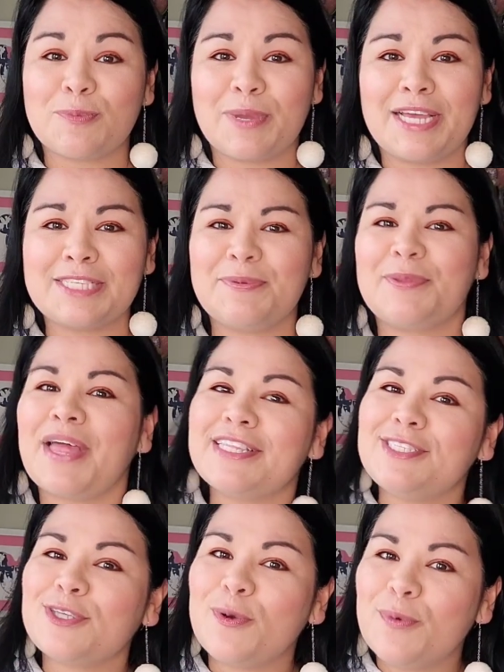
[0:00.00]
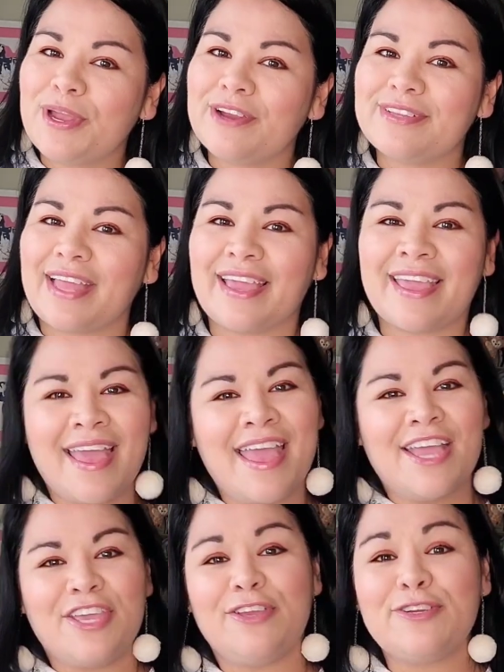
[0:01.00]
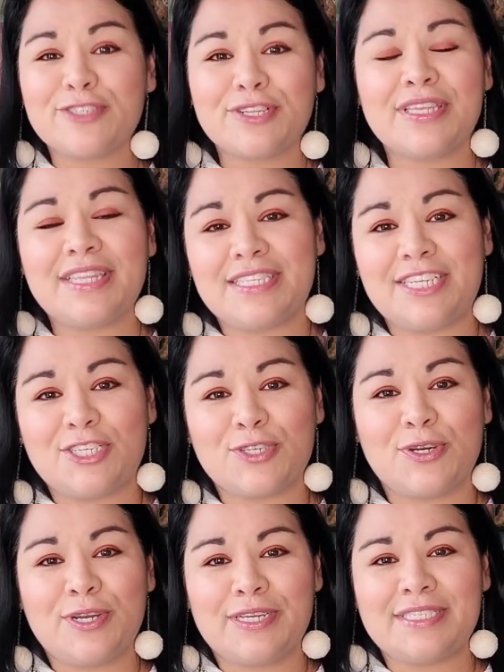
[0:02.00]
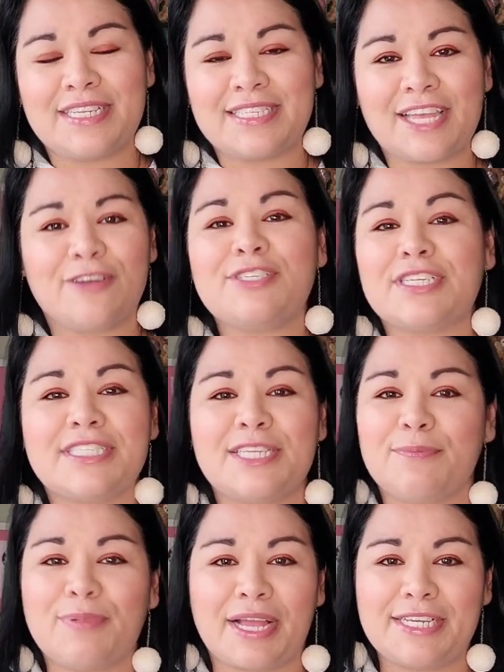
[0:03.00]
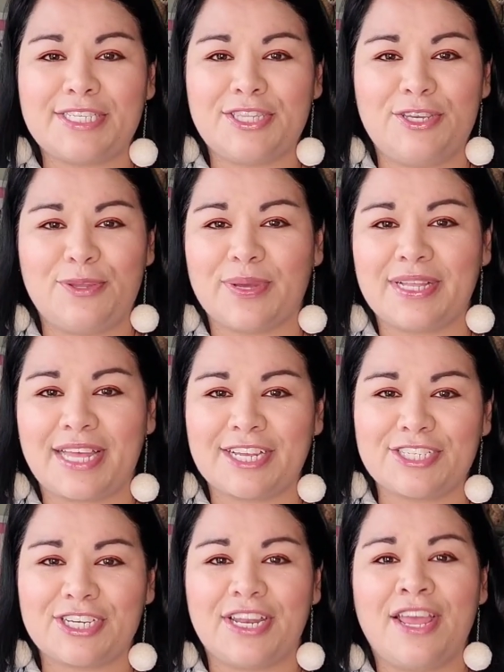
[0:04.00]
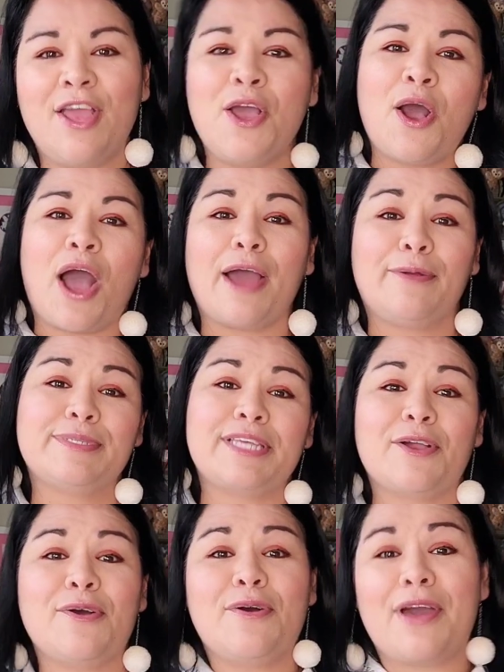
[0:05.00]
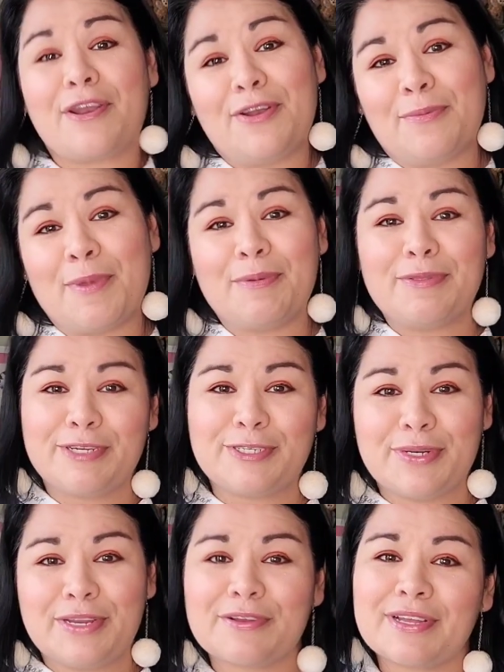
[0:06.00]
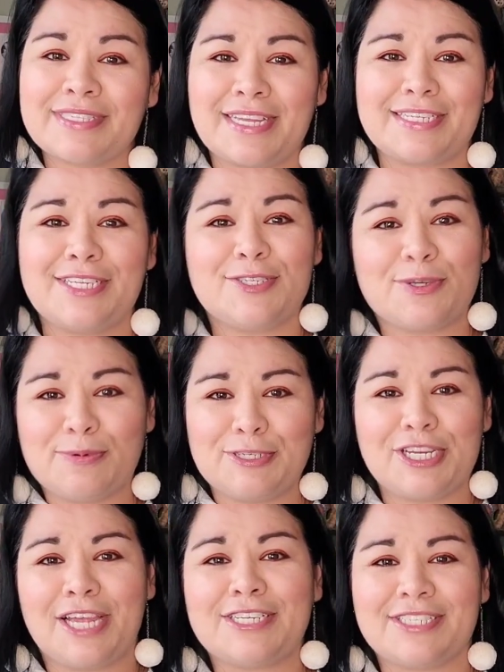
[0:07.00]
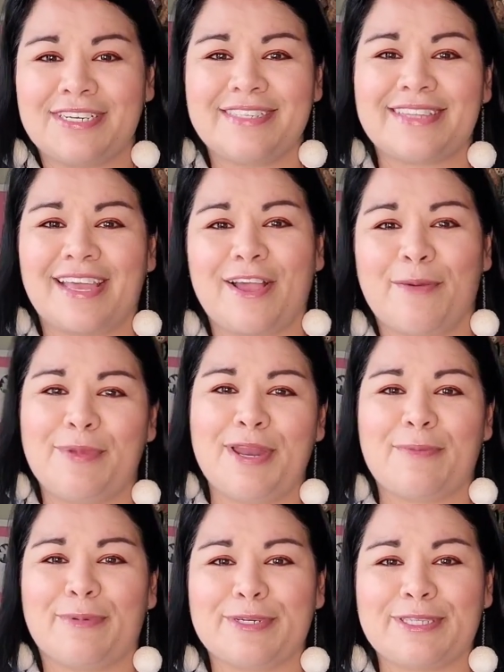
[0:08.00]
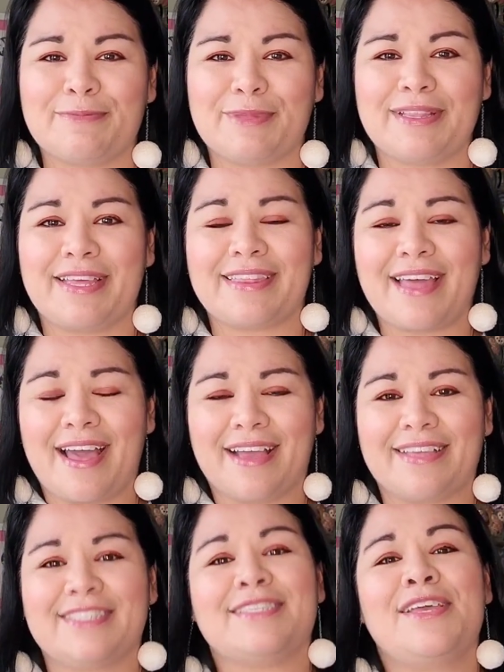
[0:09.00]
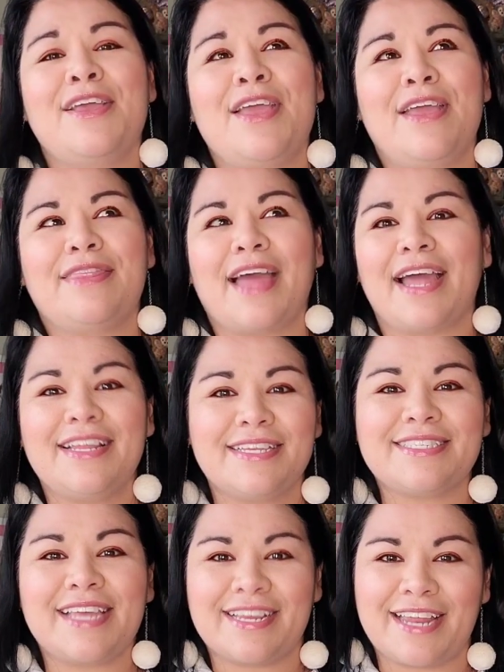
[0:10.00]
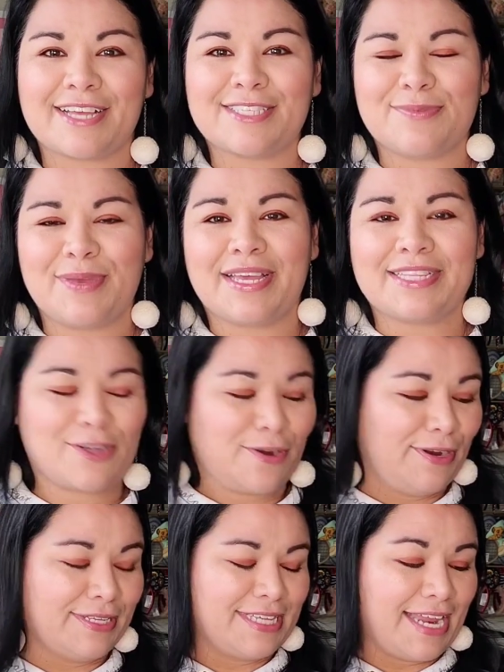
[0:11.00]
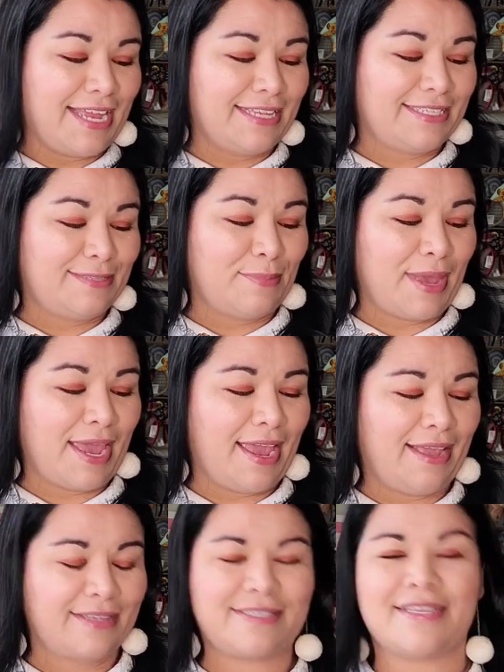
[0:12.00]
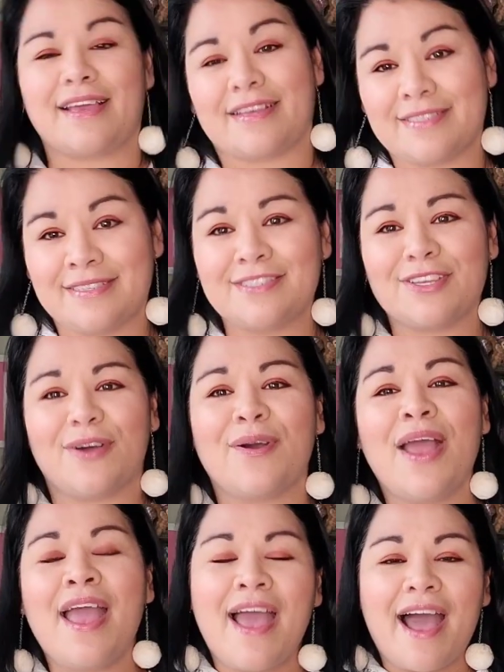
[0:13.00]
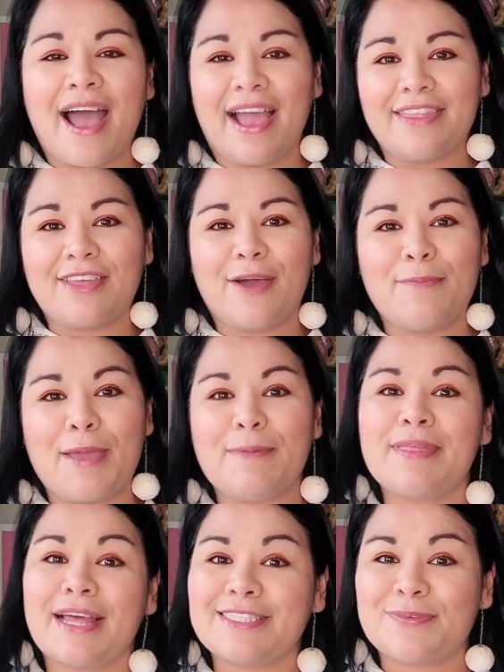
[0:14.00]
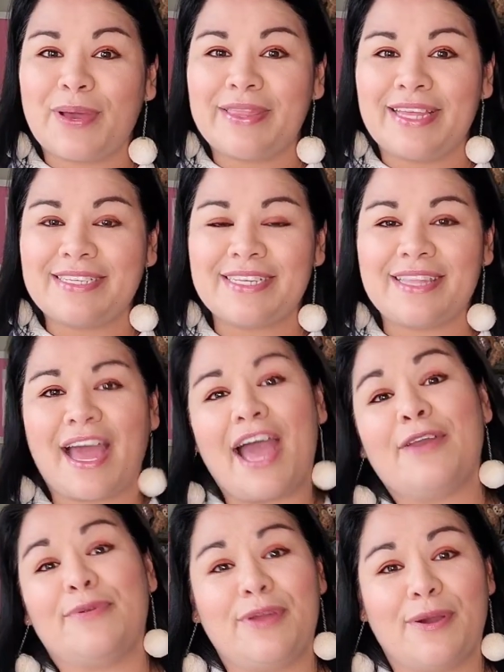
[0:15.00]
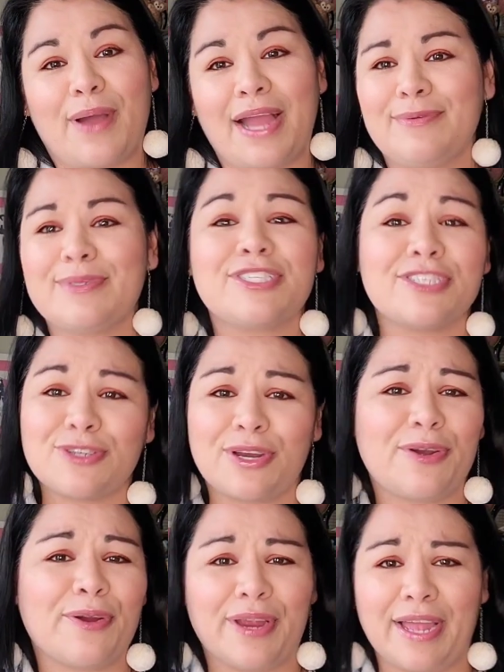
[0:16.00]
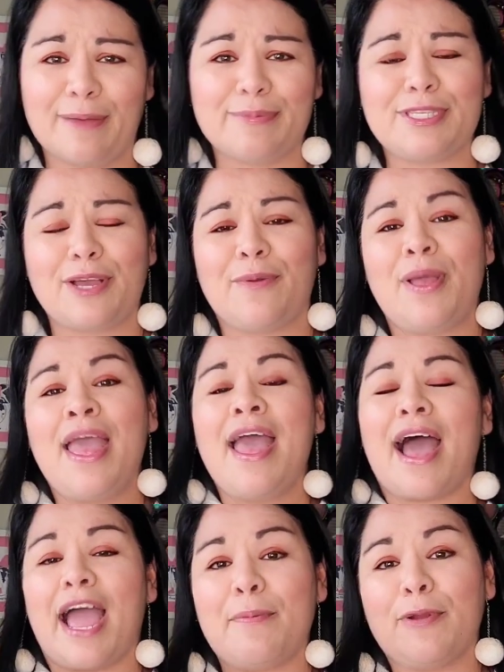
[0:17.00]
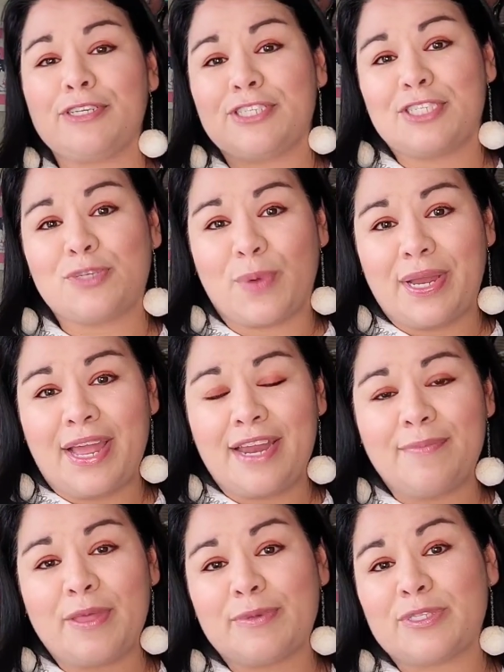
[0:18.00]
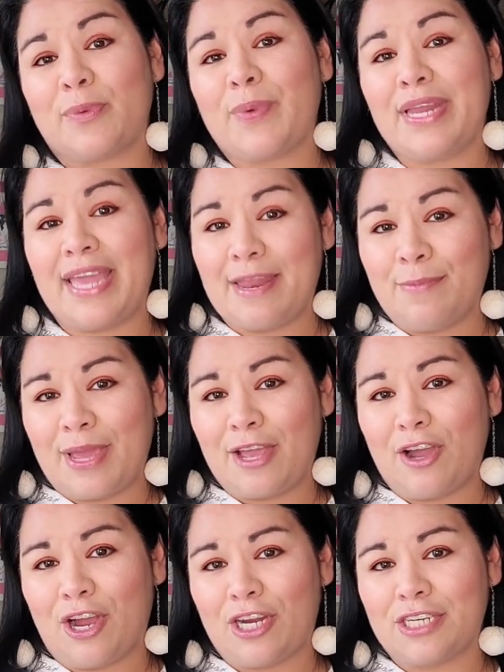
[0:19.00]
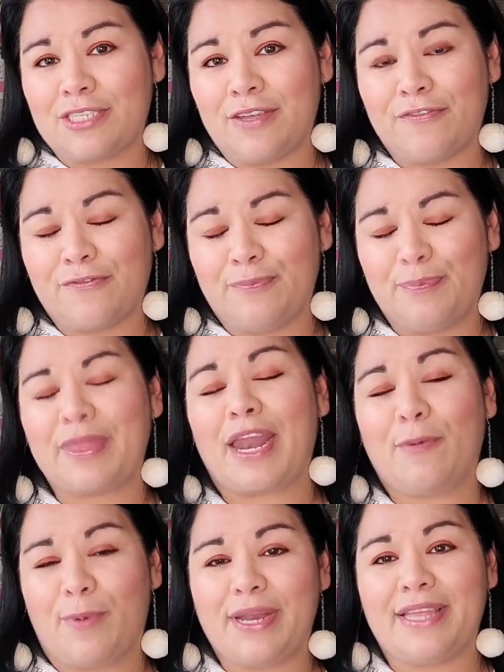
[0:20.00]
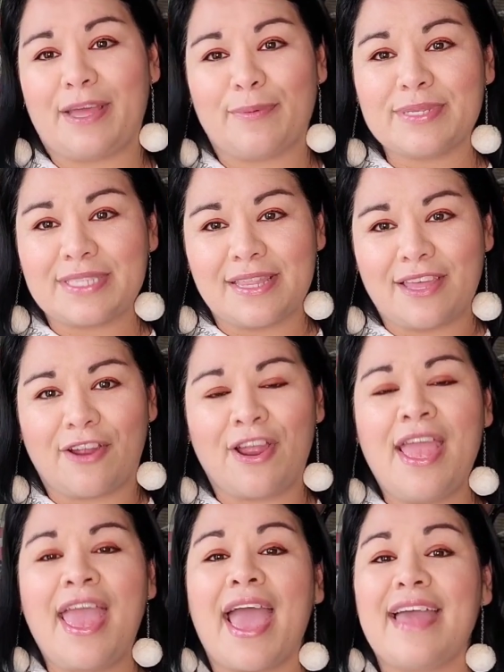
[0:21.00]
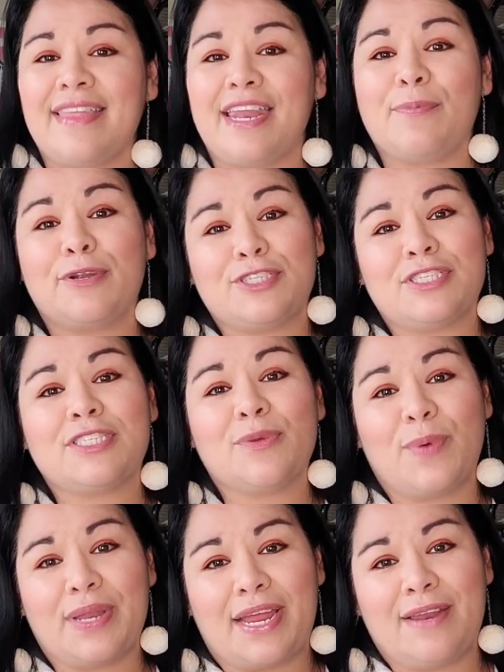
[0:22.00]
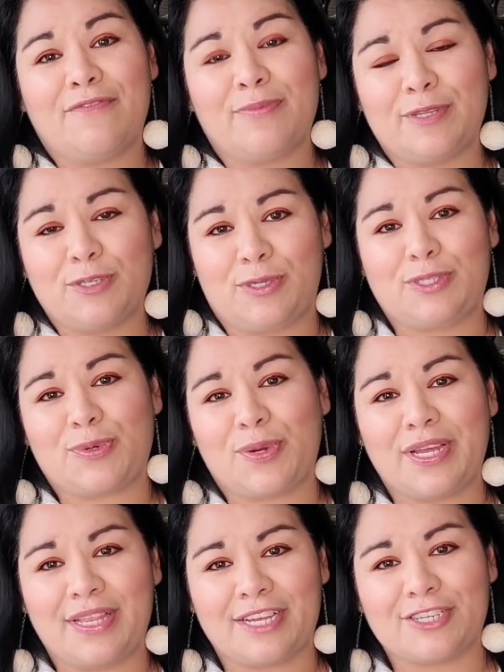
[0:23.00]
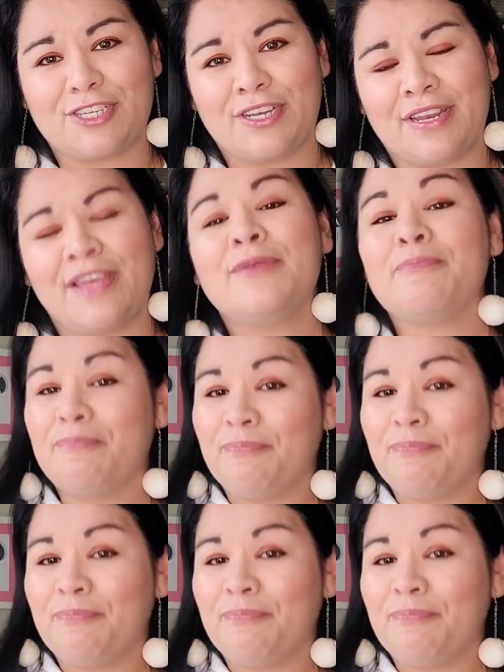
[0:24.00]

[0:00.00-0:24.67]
told my husband, that's so weird. Like usually the teacher discount doesn't apply to the new collection. I was like, oh, I don't know. Maybe they're doing it because like teacher appreciation is like coming up or something like that. Because that is like next week. It's current, today is May 6th. So I thought maybe that's why they did that. I don't know. I was just trying to hurry up. So I purchased one item that was already in my cart that I wanted that was in there. And then I purchased the one item from the Toy Story collection.